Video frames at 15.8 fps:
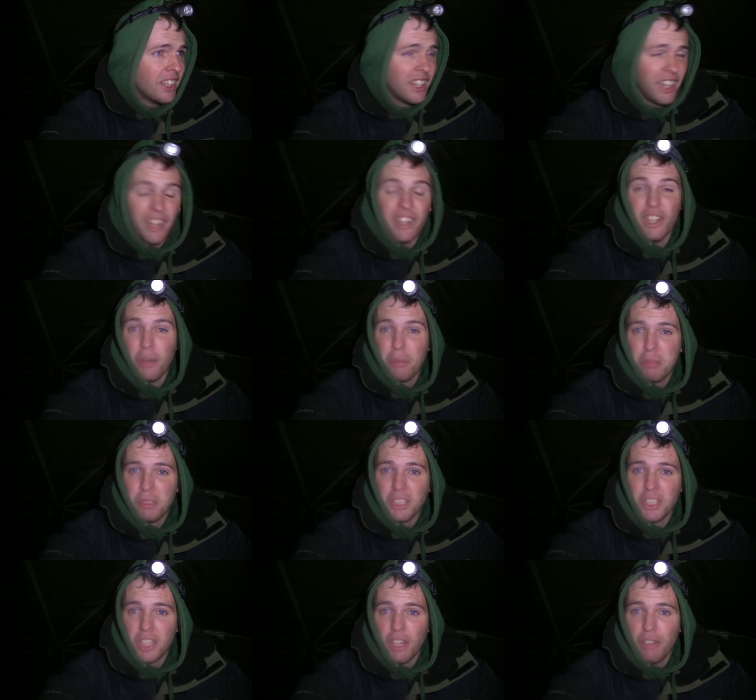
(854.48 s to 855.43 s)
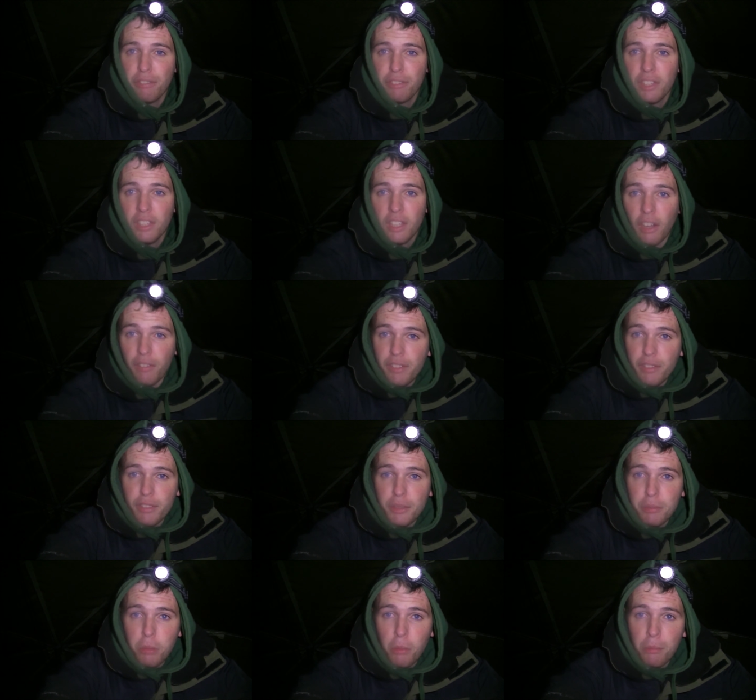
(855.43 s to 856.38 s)
and they are pretty soft. I've never
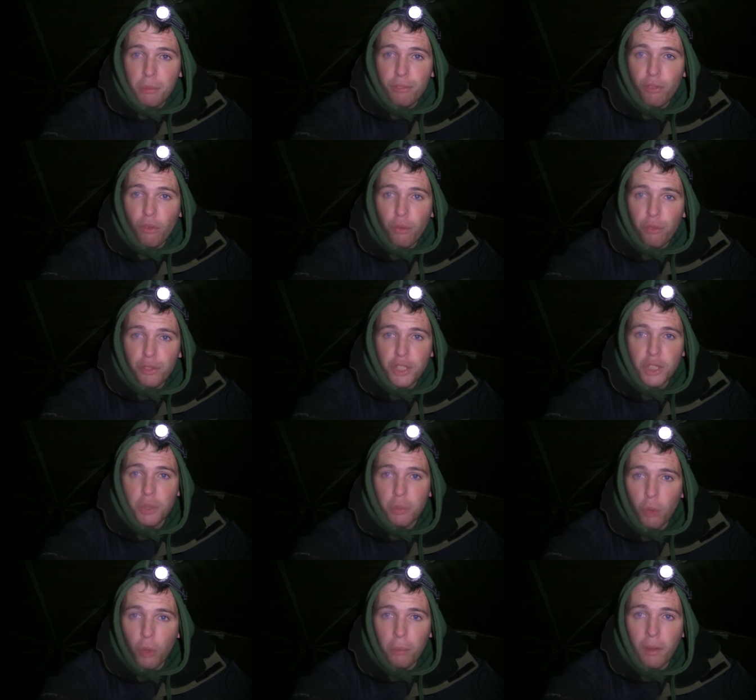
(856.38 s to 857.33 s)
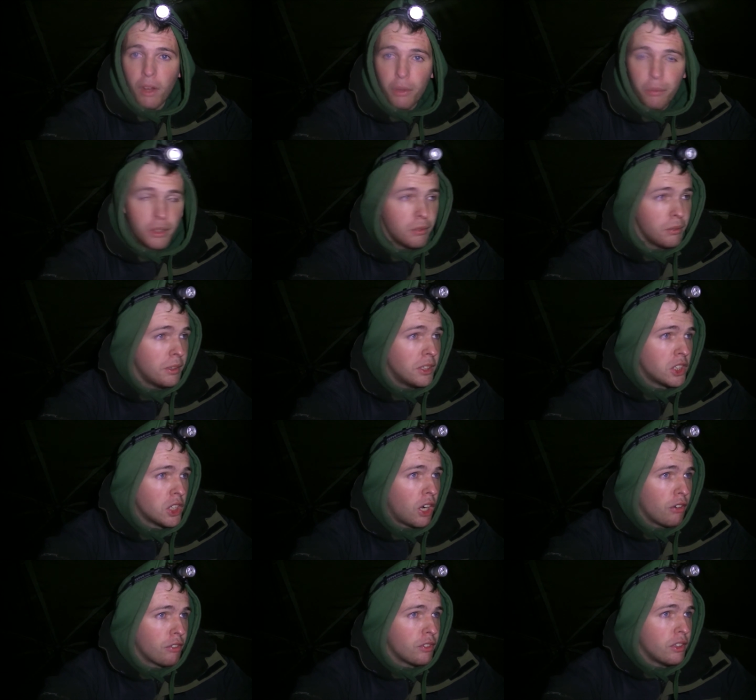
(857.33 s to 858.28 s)
had a problem before fishing the water park with them being
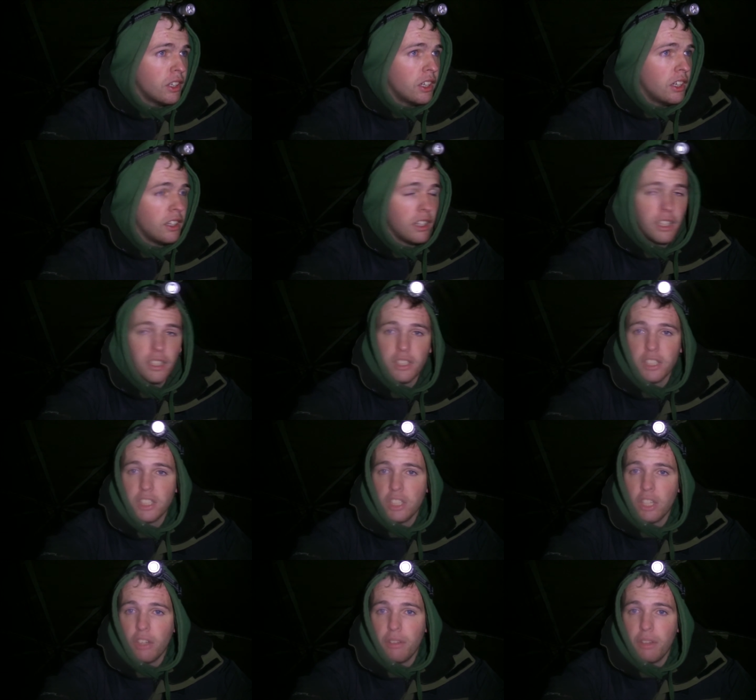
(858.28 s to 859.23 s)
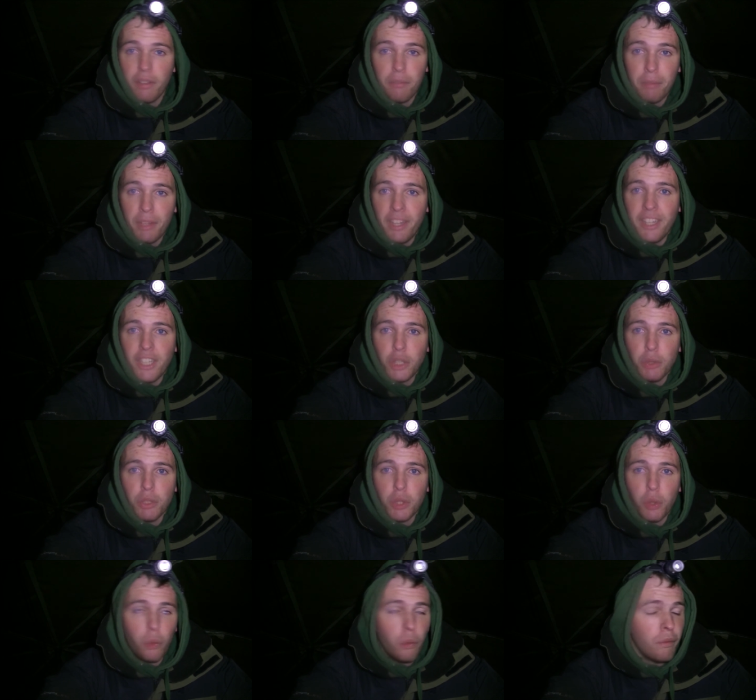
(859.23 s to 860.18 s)
soft, as it's not been an issue
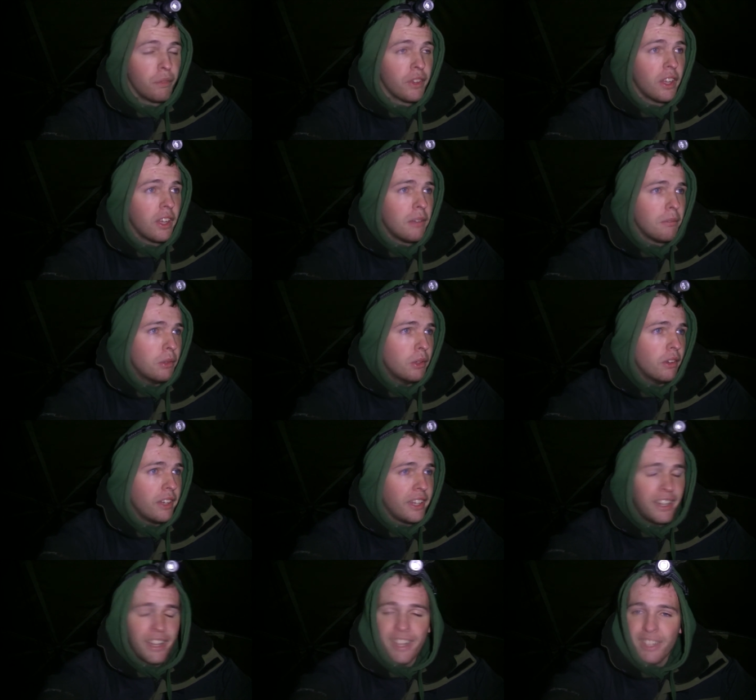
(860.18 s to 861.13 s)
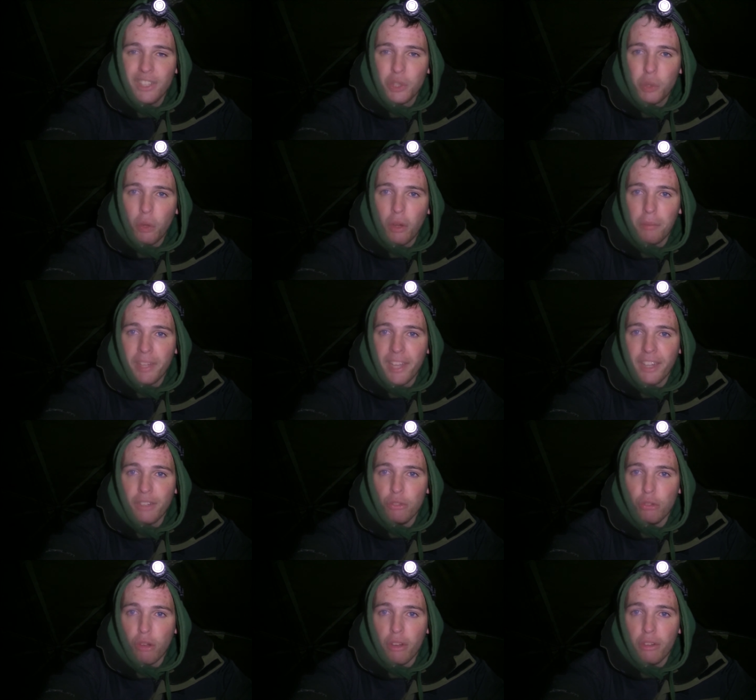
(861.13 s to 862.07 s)
at all. But in here there's quite a big head of
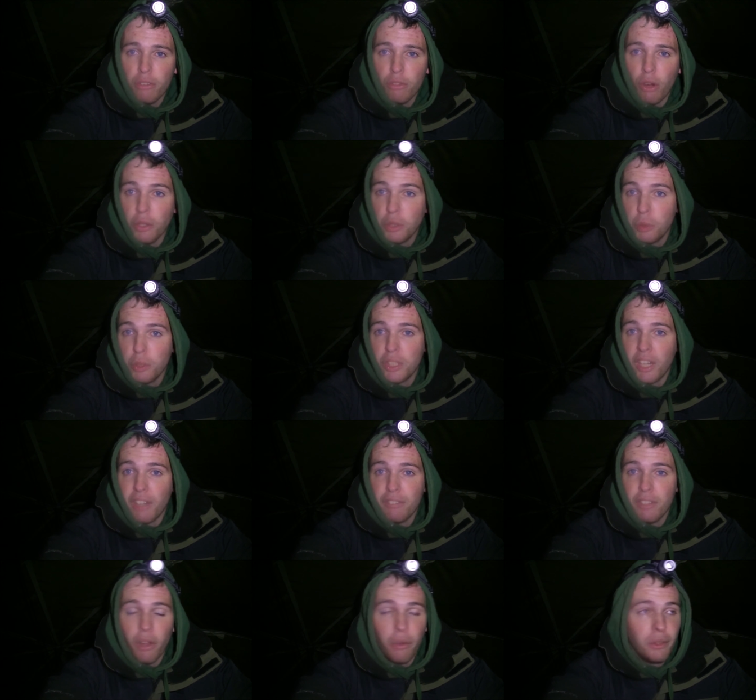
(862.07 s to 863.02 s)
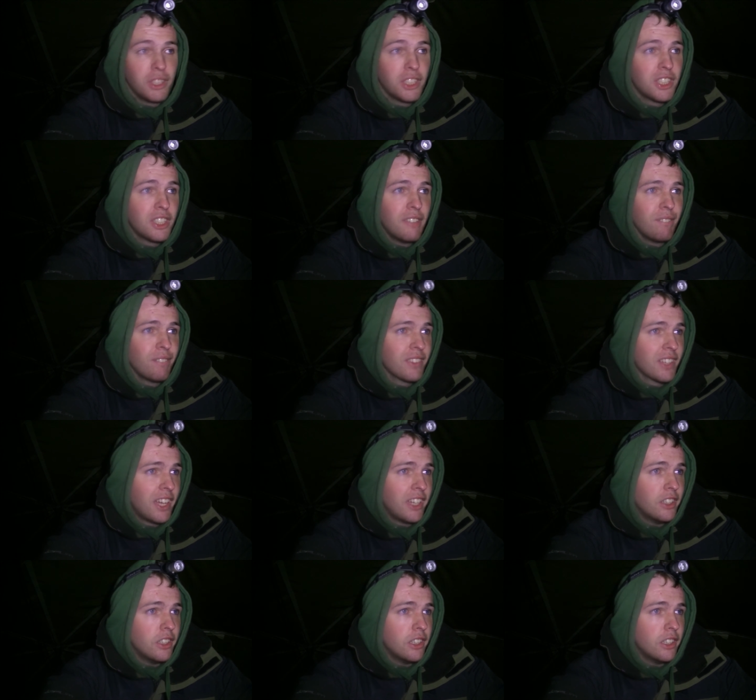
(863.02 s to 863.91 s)
roach which I've noticed, and